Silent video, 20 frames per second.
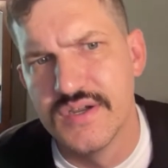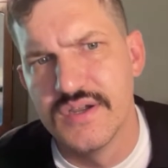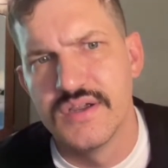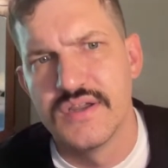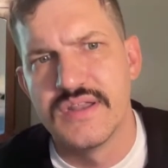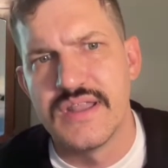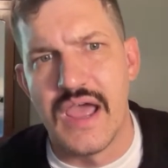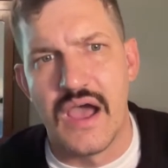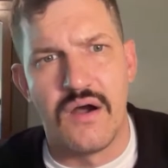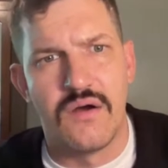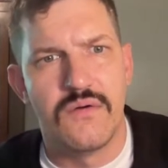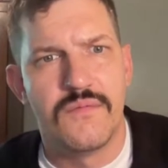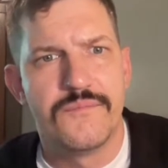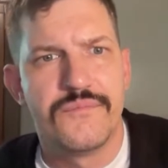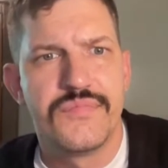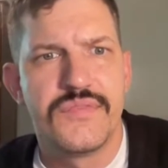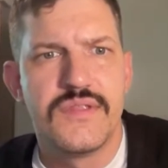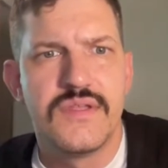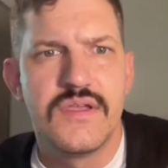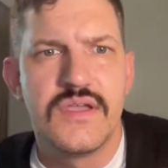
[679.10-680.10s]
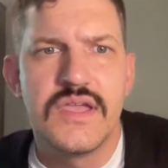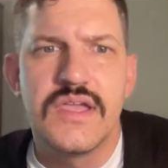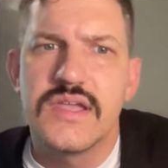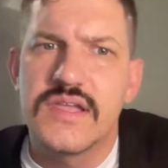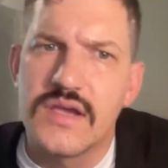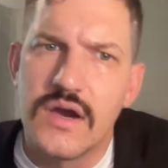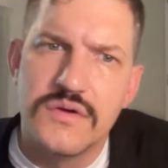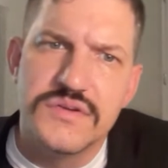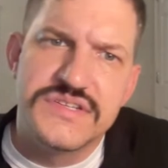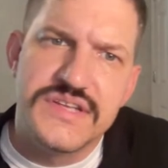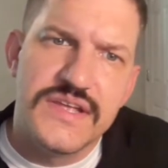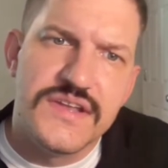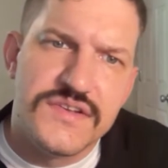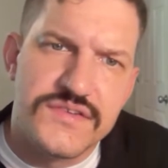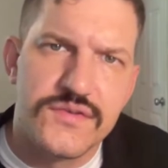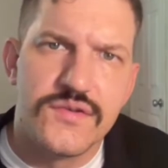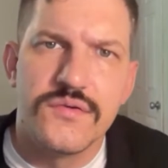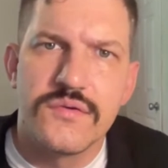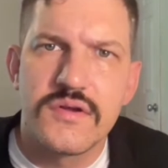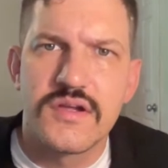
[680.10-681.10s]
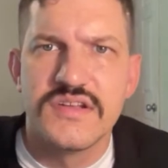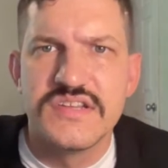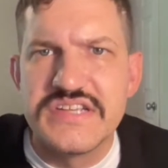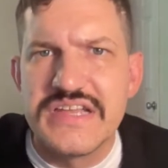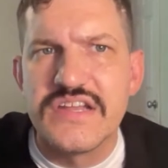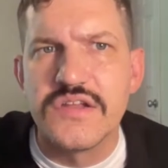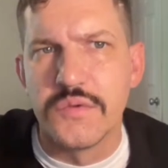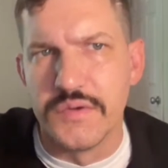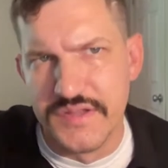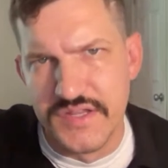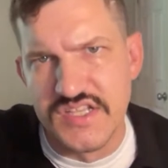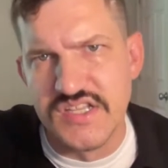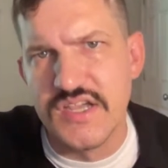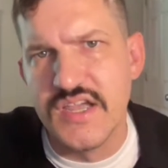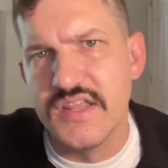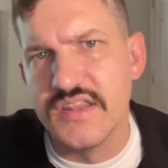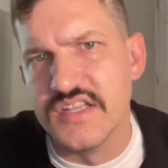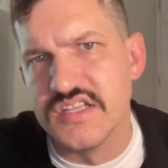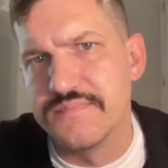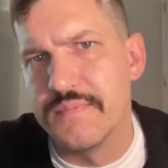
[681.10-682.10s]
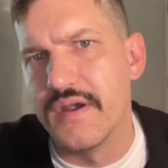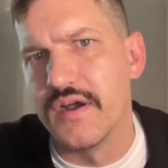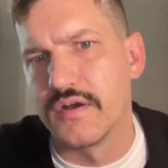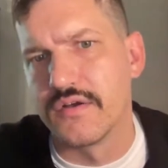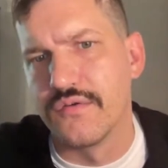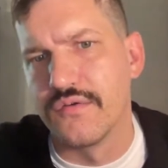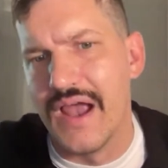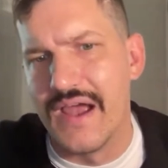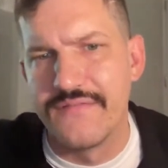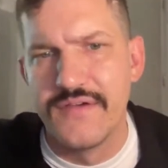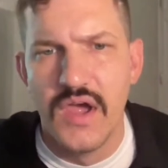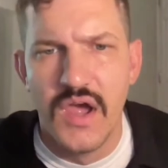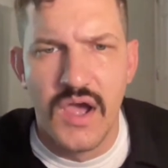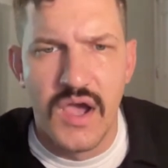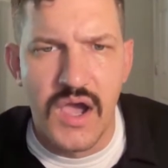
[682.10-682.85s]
Now, he goes into, continuing in this paragraph,